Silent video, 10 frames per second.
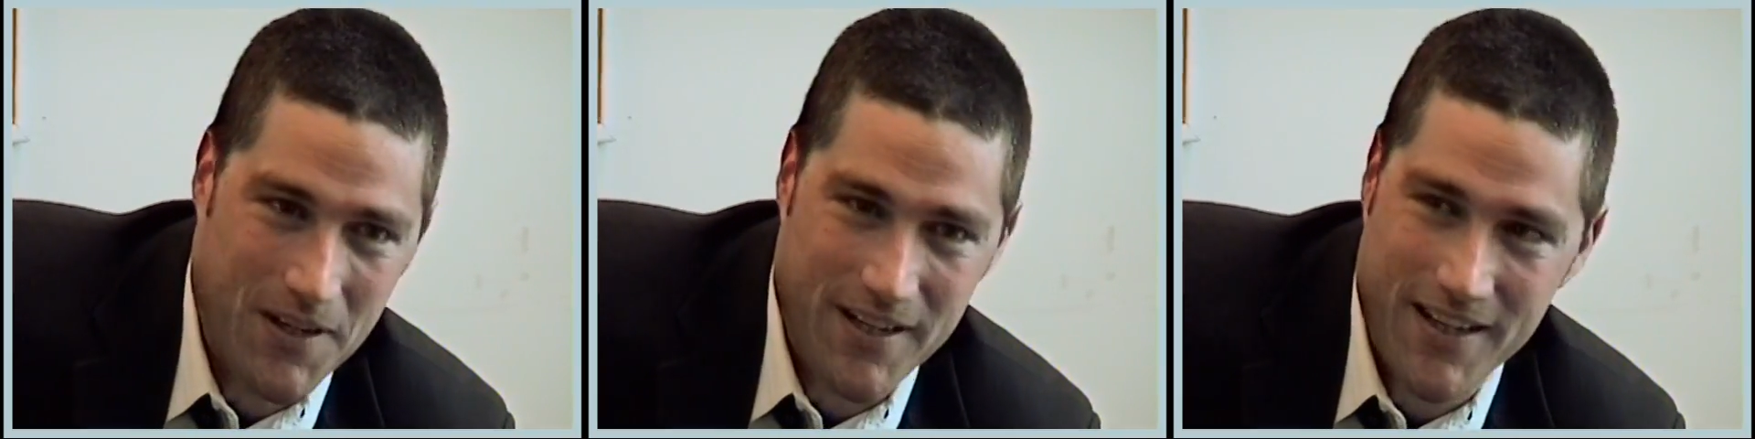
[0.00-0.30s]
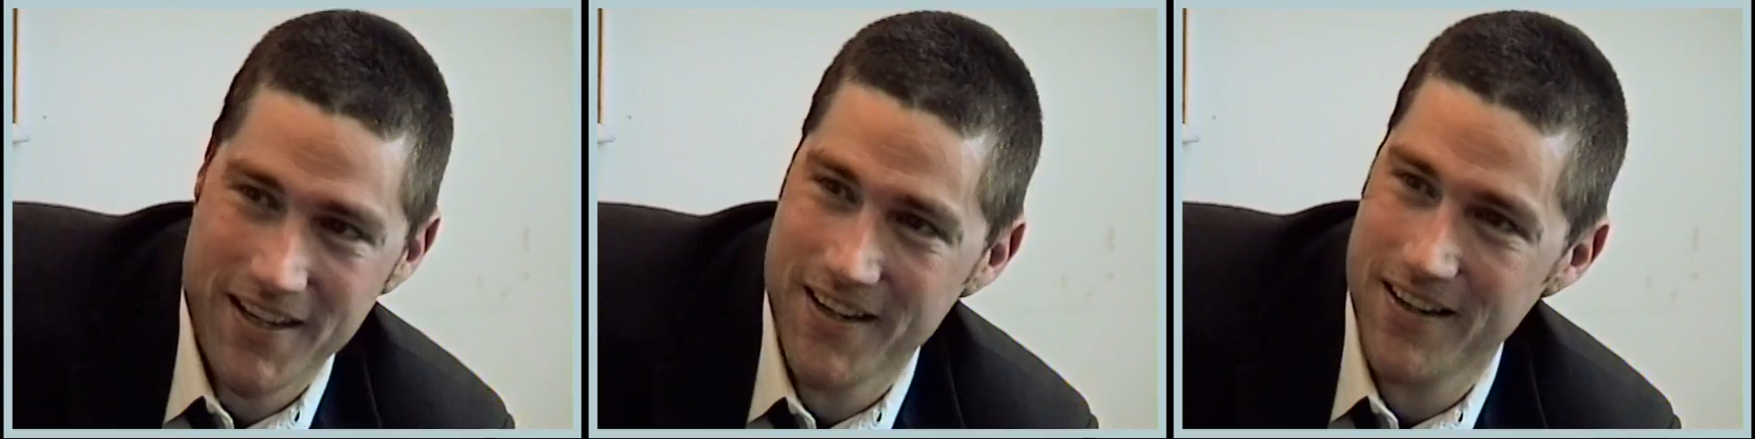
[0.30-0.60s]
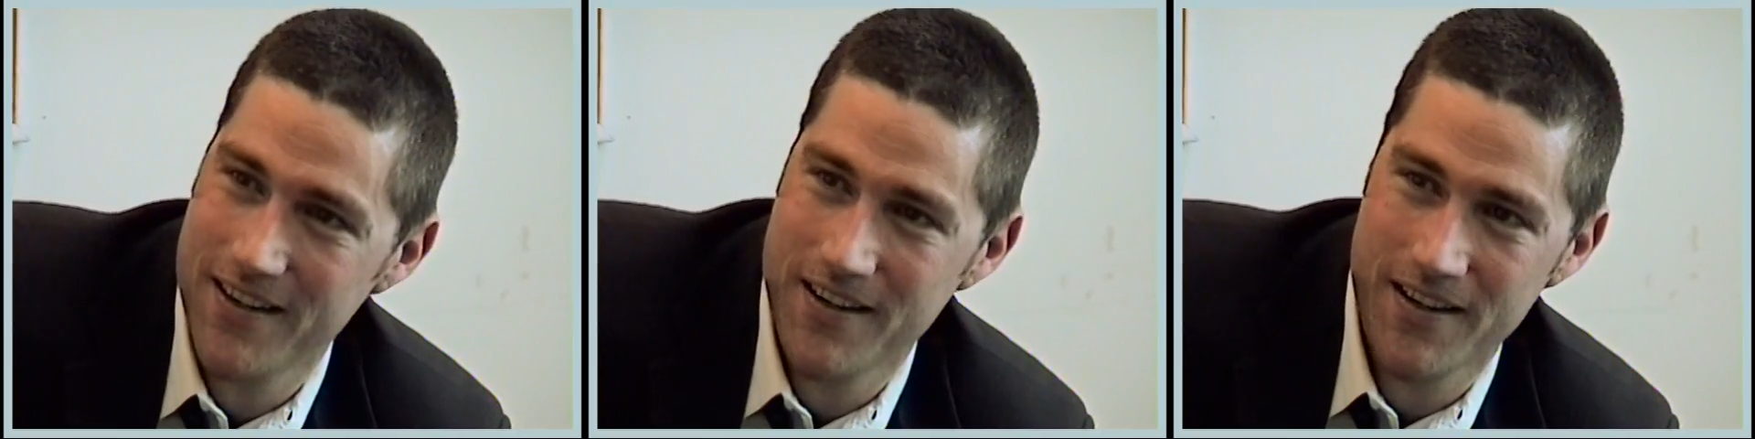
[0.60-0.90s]
1,
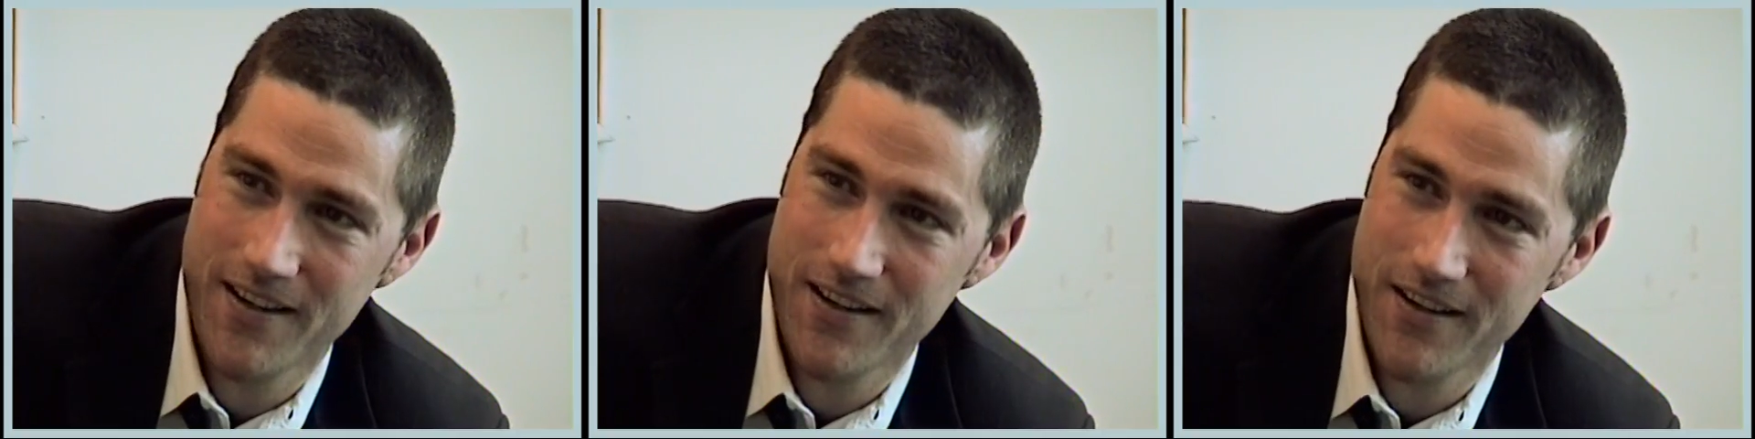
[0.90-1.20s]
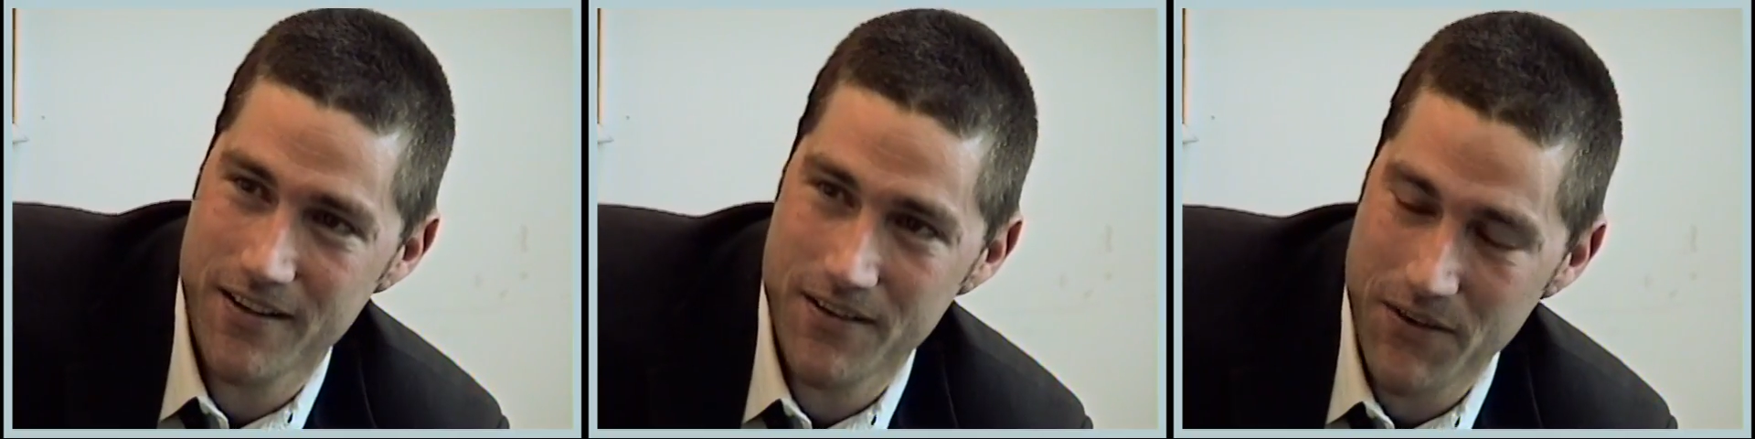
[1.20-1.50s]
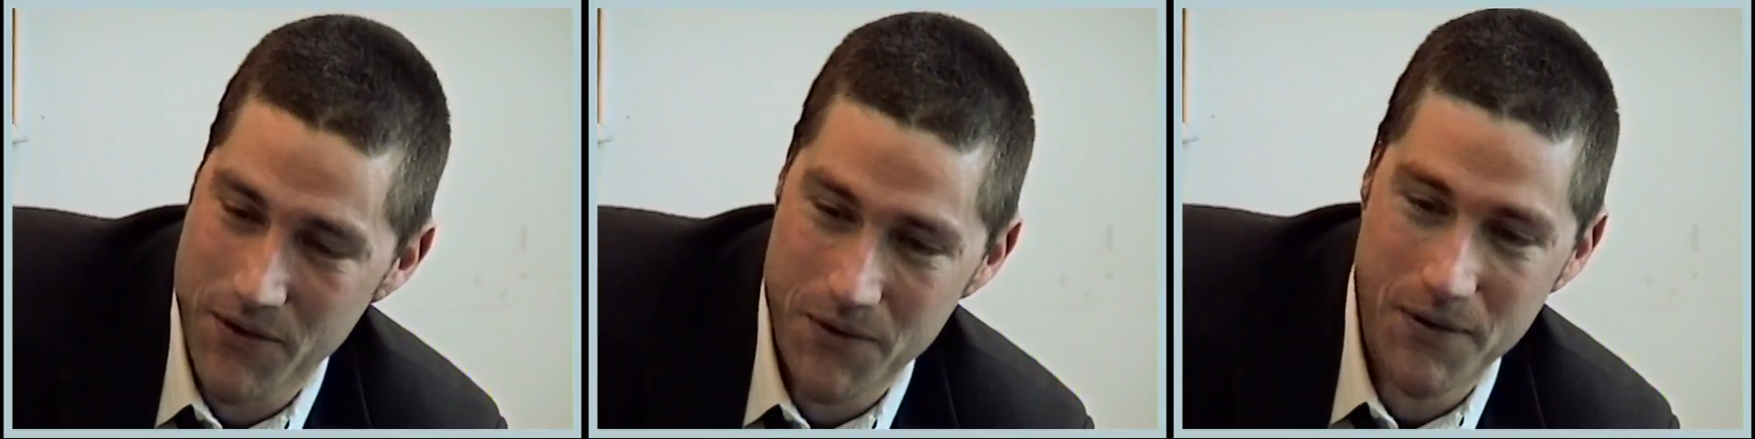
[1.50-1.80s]

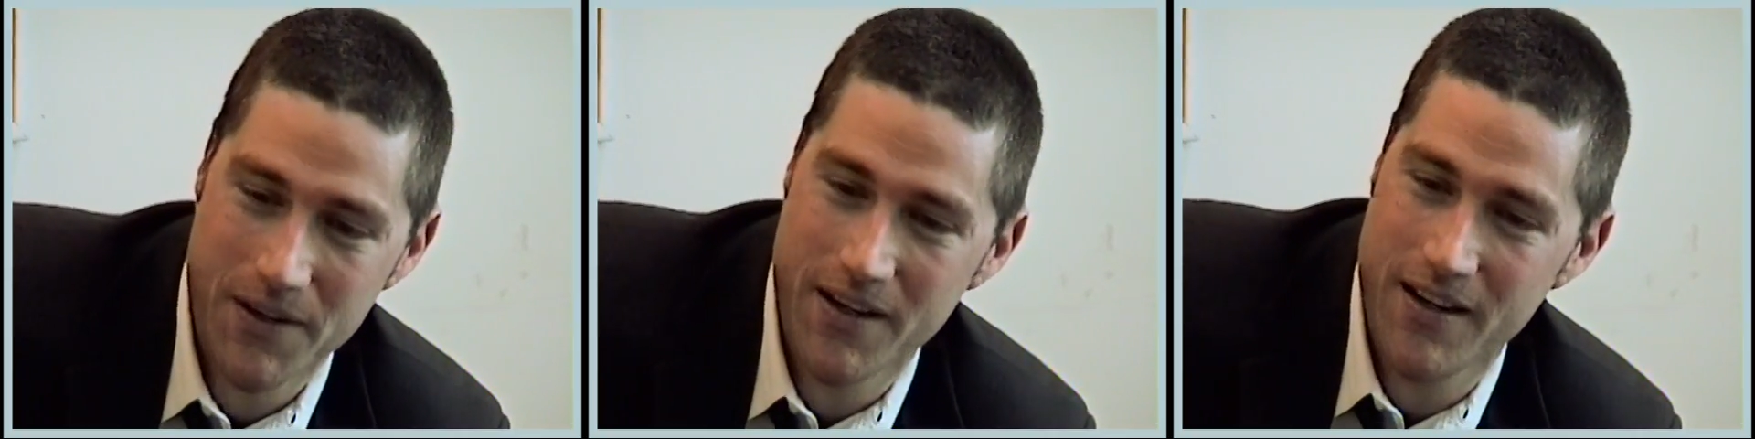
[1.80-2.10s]
2,